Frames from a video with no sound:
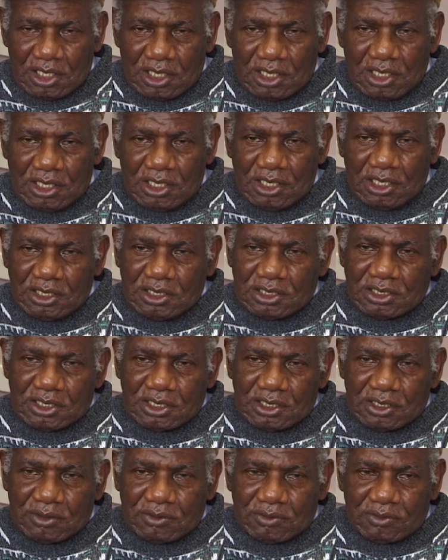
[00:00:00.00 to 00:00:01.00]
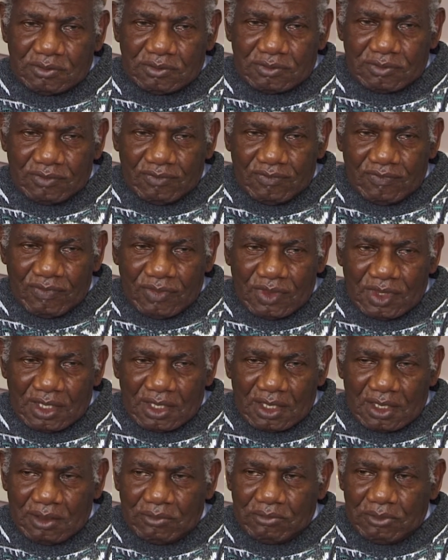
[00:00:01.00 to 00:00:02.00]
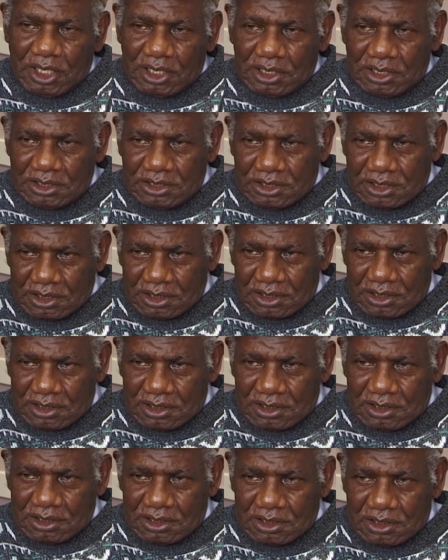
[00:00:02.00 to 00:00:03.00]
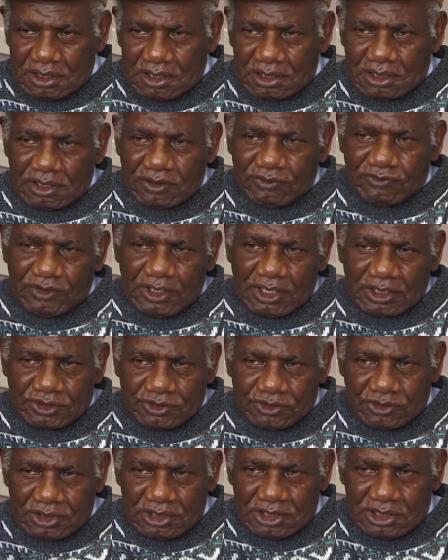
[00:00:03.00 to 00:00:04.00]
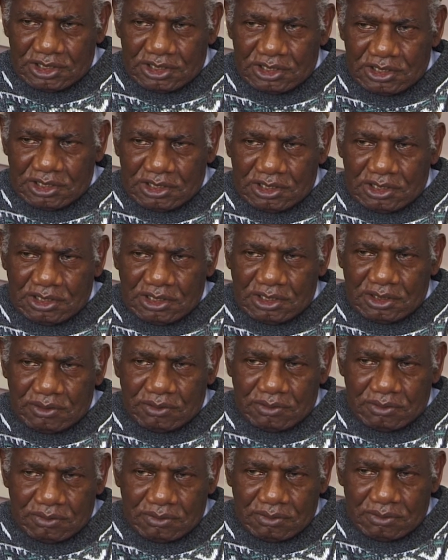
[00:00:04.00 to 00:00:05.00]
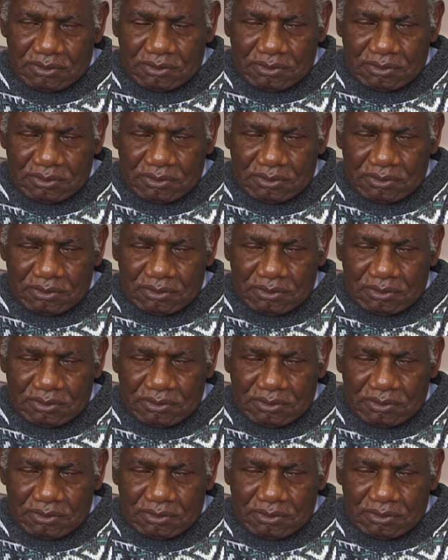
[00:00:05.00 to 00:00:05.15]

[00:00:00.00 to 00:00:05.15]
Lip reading: he is a manager at a factory in